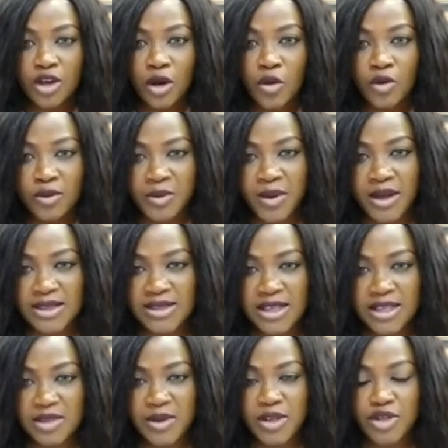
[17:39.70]
In your own
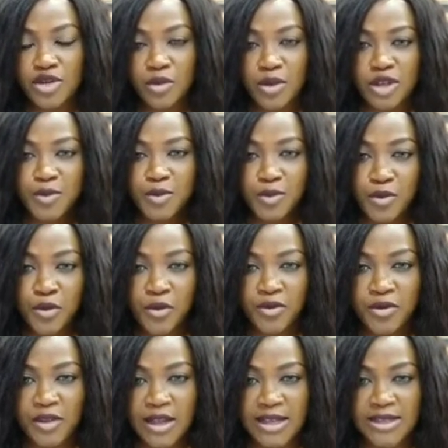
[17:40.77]
bank statement, you must
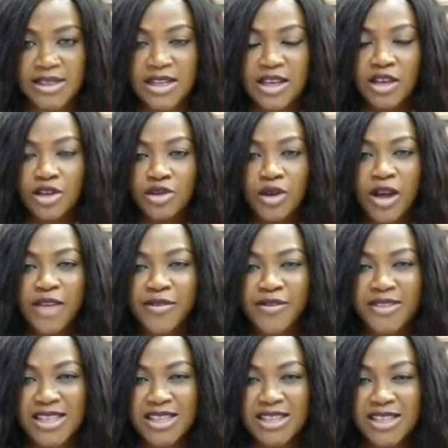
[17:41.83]
prove that you
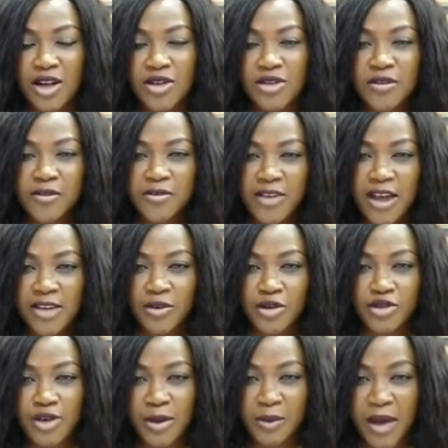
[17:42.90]
have
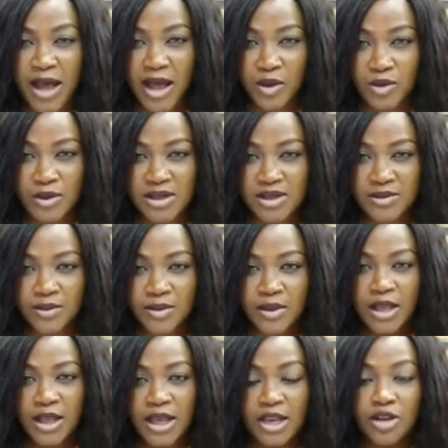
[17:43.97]
£6,500
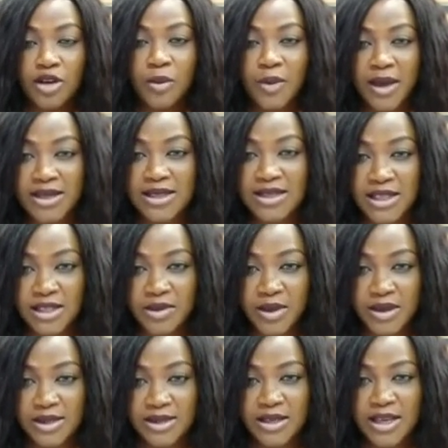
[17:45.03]
in your bank
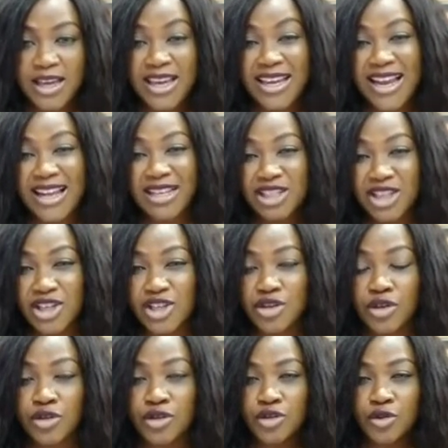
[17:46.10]
statement, in
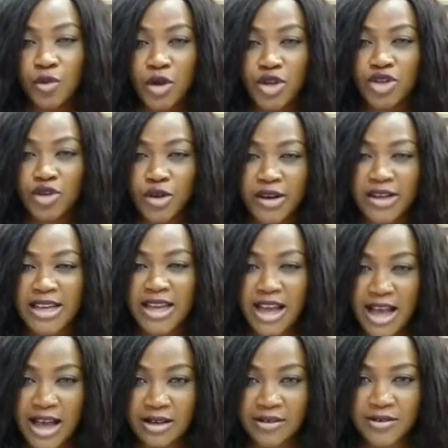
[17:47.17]
addition to what you
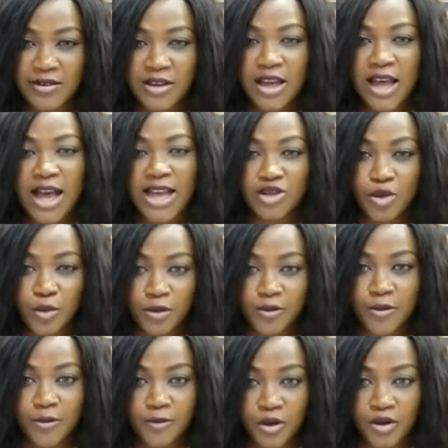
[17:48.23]
already have as your
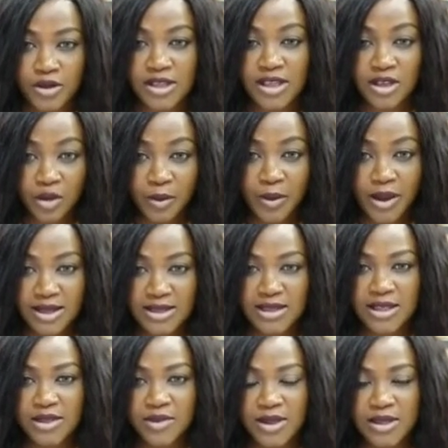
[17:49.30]
proof of funds in your
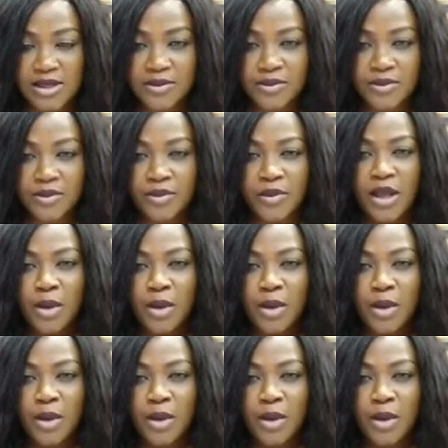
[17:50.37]
bank statement.